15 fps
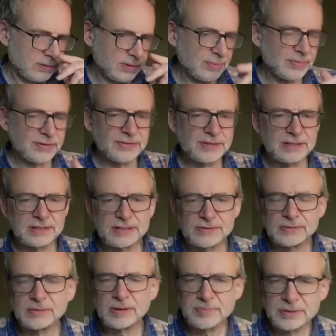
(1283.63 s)
Remember, this
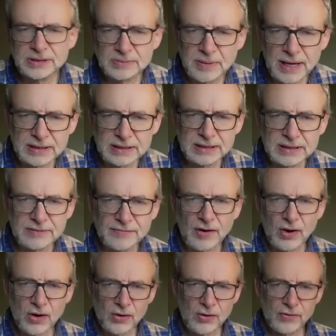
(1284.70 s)
is from a perspective
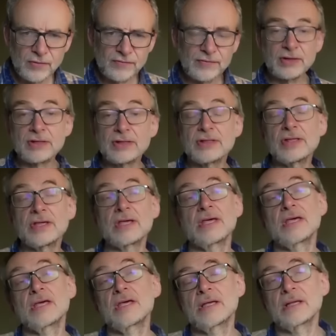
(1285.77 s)
of
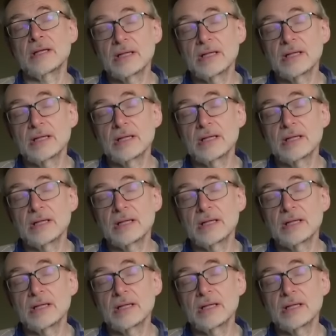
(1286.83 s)
the